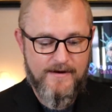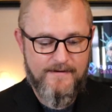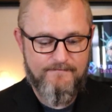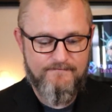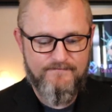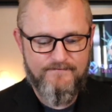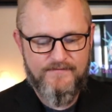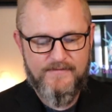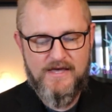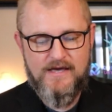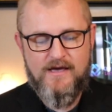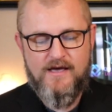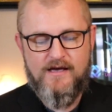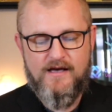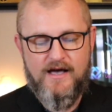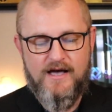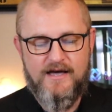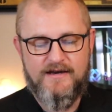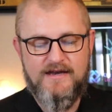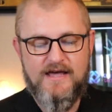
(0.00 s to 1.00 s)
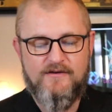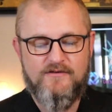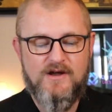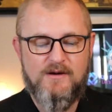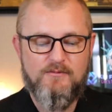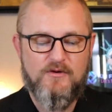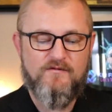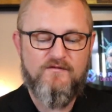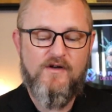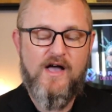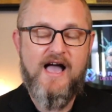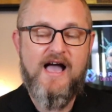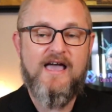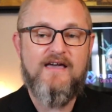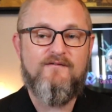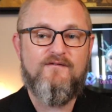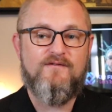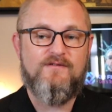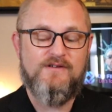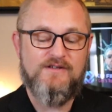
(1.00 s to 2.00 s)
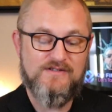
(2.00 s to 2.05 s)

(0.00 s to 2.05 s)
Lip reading: right? Now, number 5